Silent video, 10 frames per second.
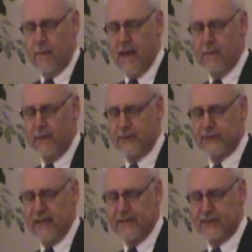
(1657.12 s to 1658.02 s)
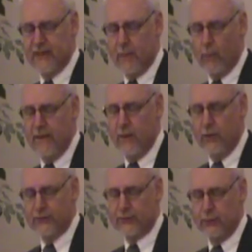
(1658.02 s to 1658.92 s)
The Bible says that when
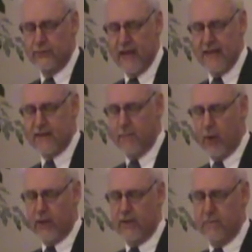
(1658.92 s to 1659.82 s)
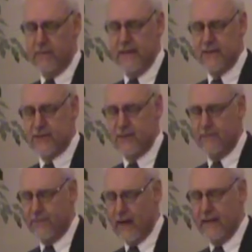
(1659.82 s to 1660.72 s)
those who take the mark of the beast
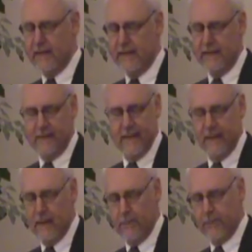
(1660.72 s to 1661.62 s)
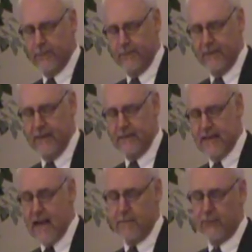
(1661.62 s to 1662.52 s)
and finally end up being
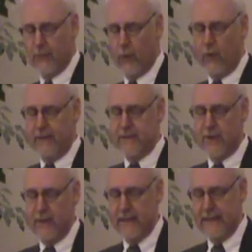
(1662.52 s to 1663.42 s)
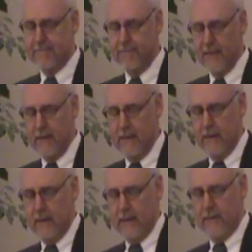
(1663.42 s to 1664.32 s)
damned for all eternity,
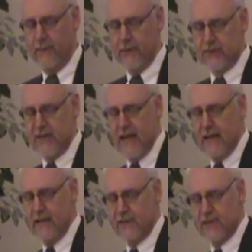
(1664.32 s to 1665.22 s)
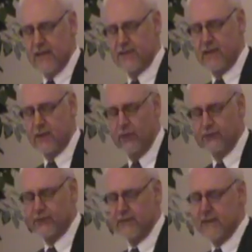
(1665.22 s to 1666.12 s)
in verse 10 it says that
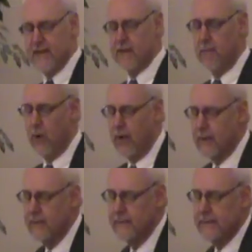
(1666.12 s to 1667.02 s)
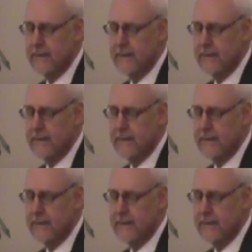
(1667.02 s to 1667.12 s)
those that take the mark